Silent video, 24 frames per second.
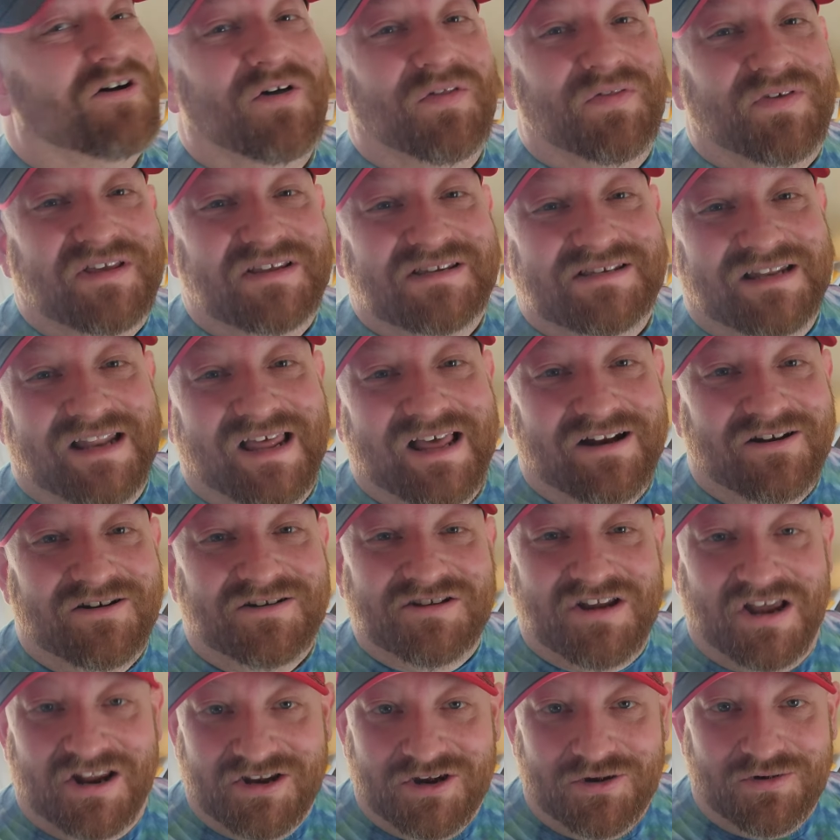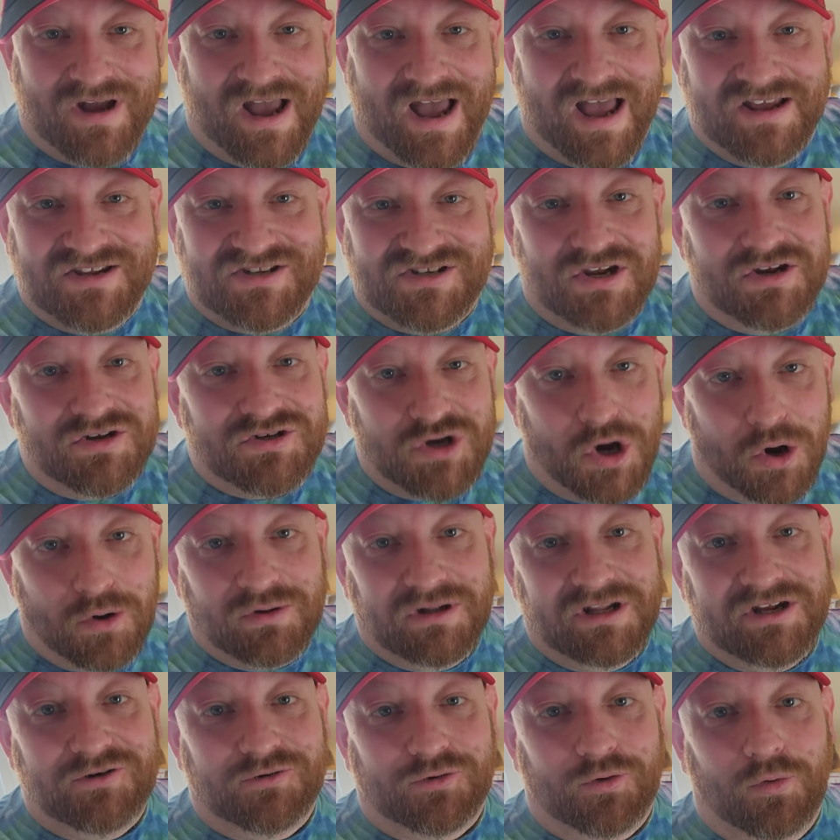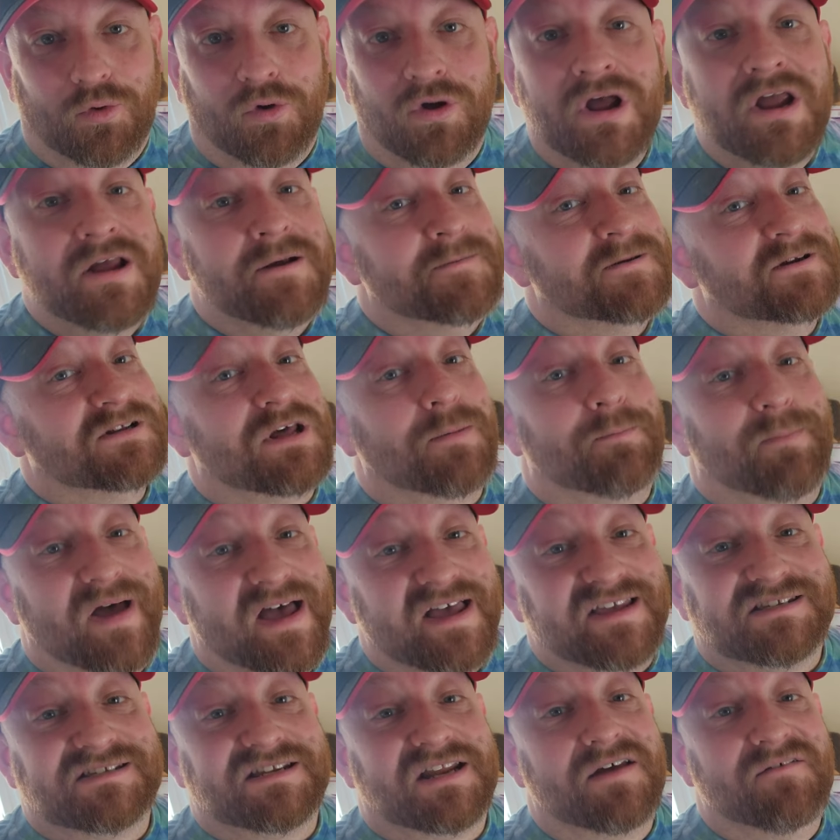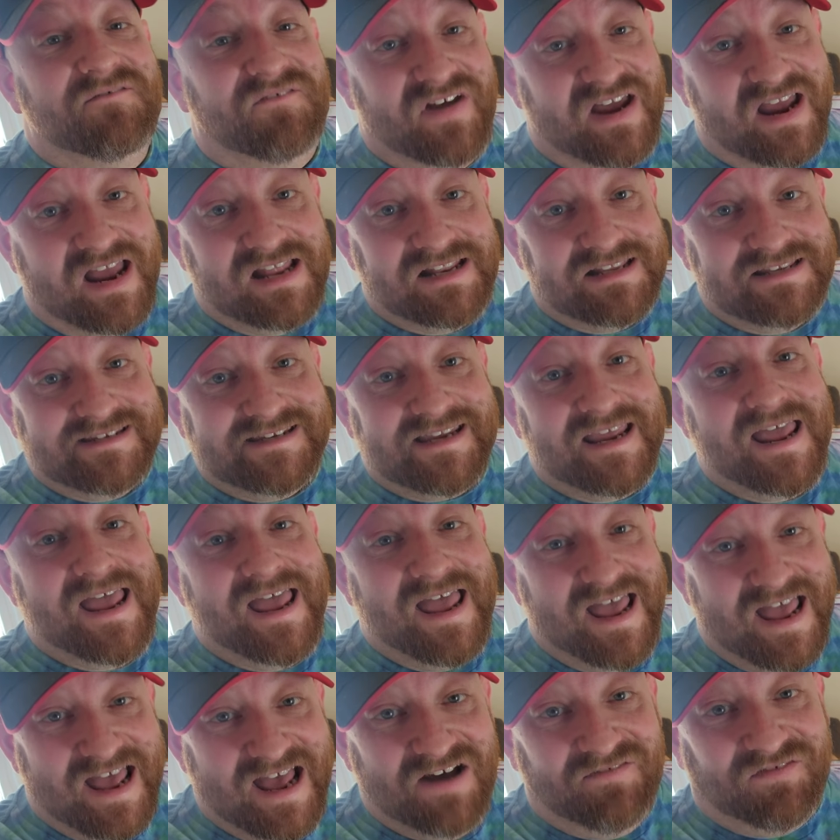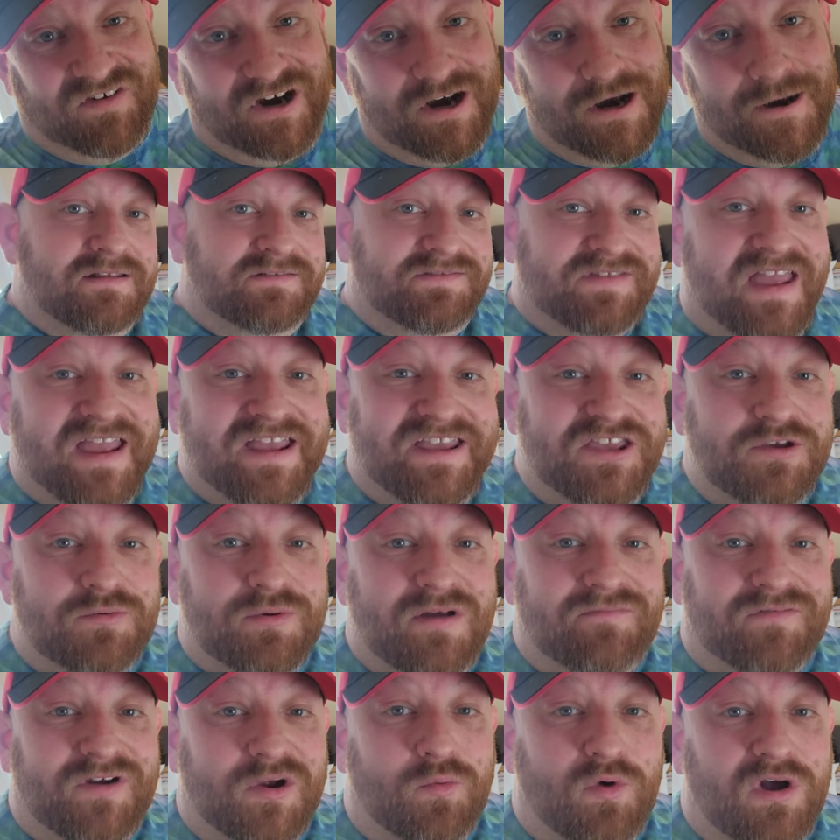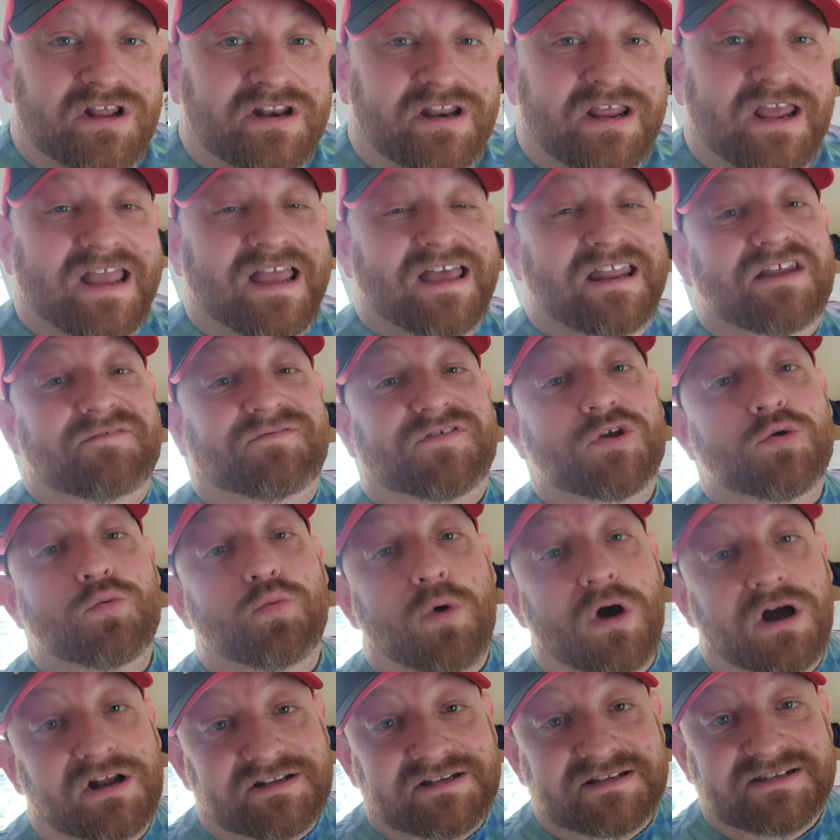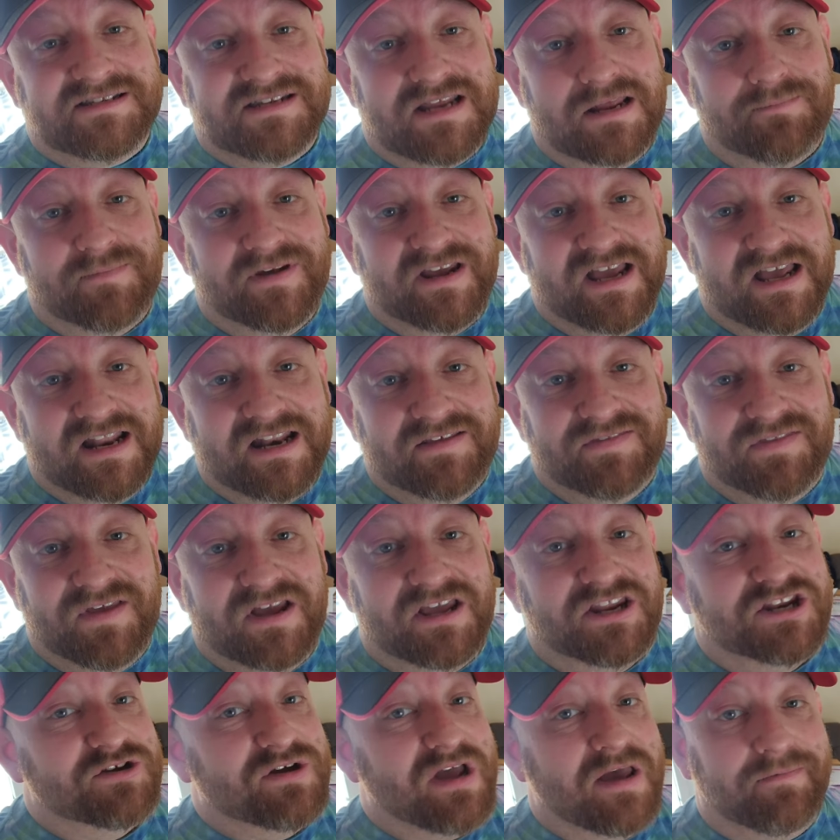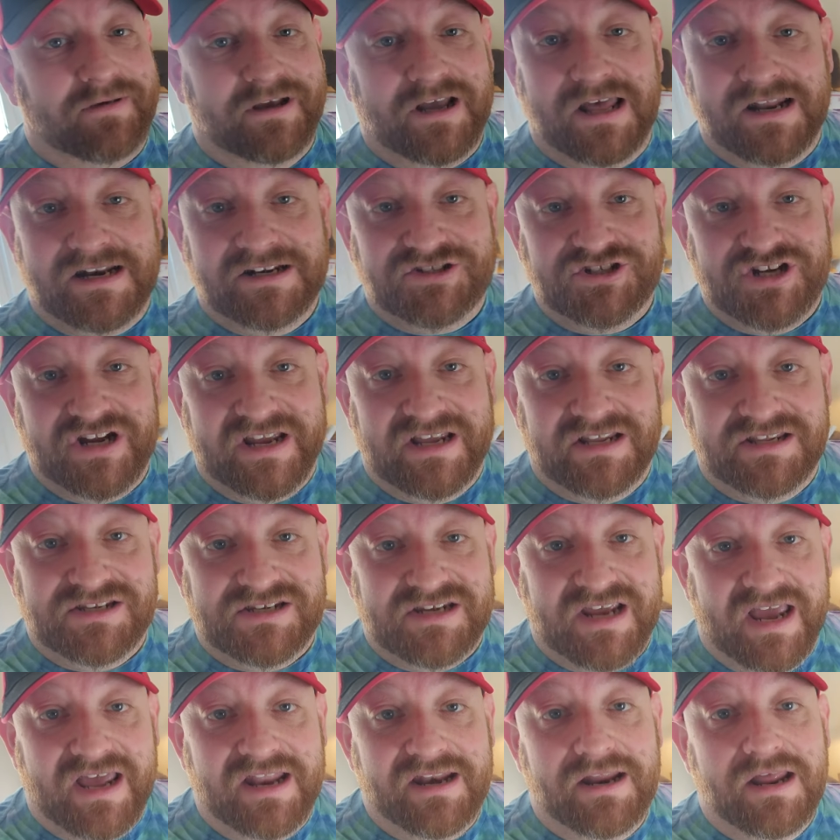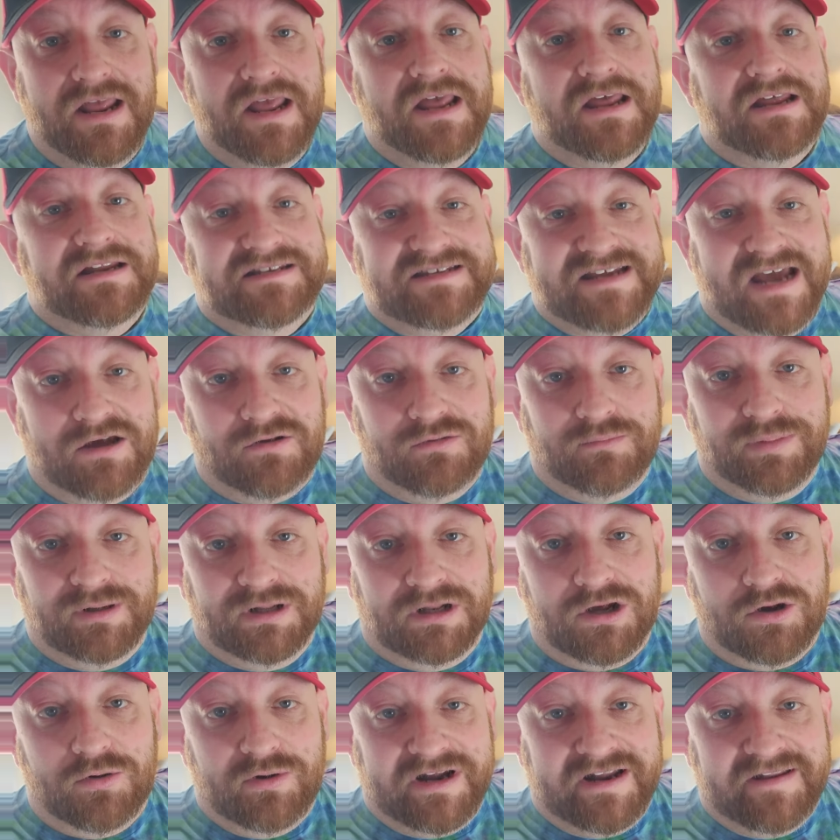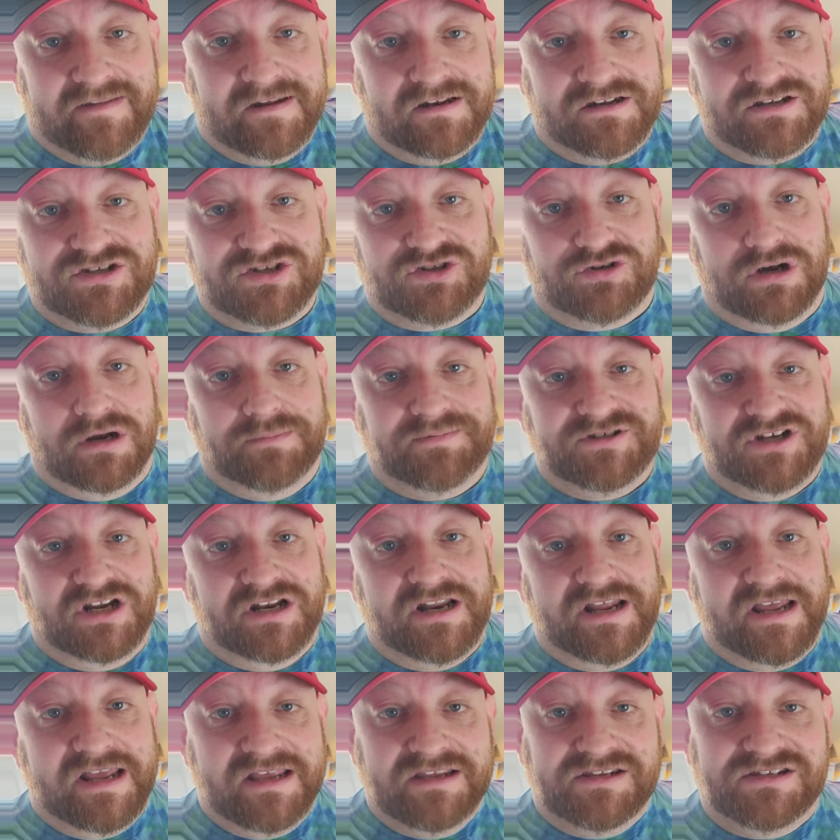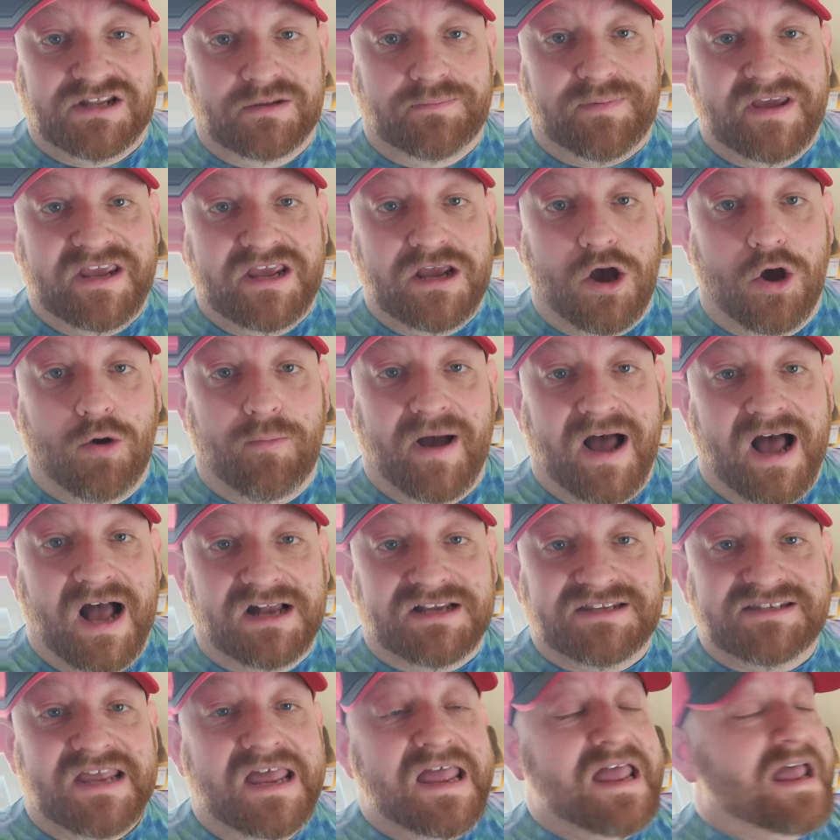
all these letters, and you guys totally rule. You're the best fans ever. Thank you, everyone, and if you want to send me anything and you haven't got a chance yet, down below in the description is the P.O. Box.